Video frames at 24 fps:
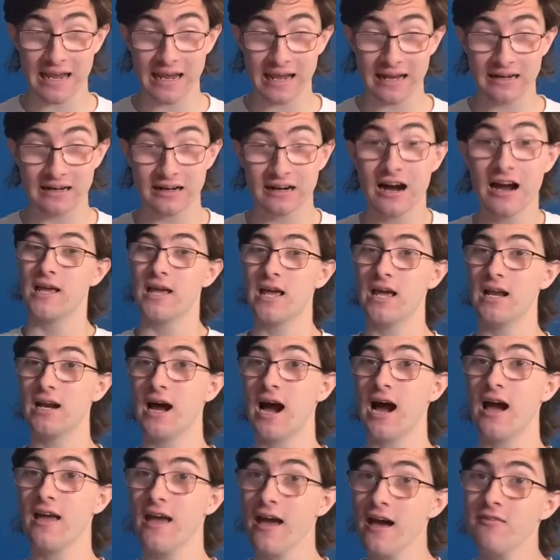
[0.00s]
and
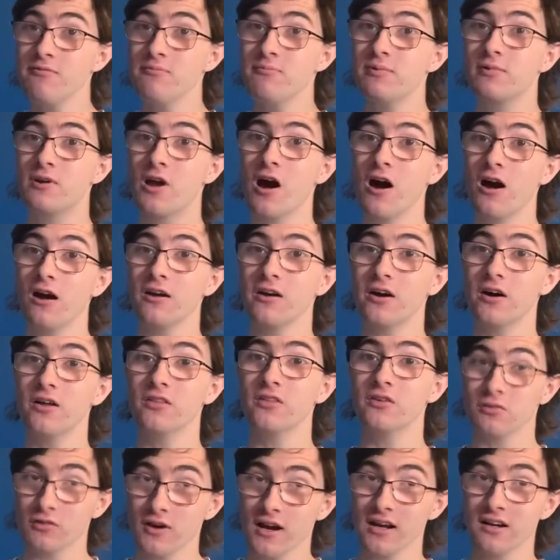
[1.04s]
I have gone on
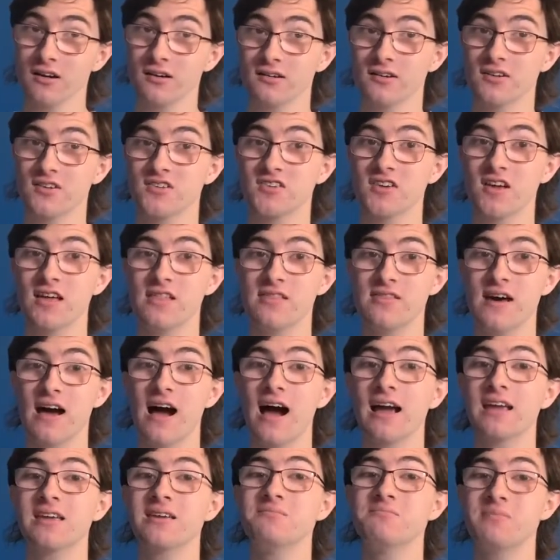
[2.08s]
the record to say that
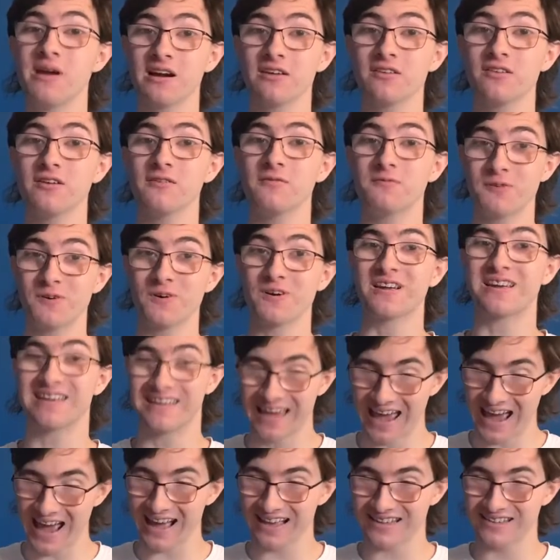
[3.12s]
I can barely afford a
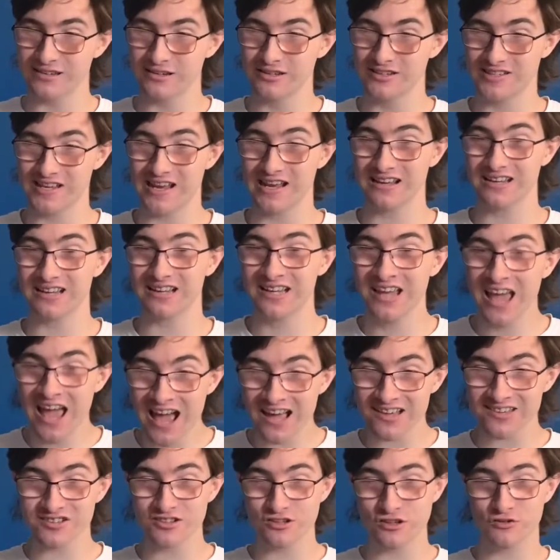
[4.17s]
tank of
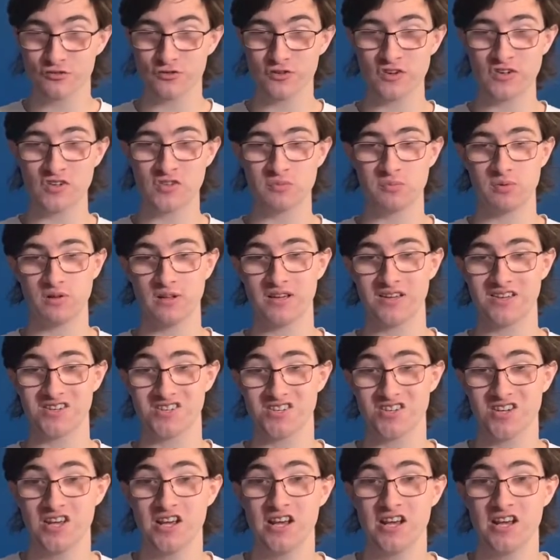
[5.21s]
gas in the first place.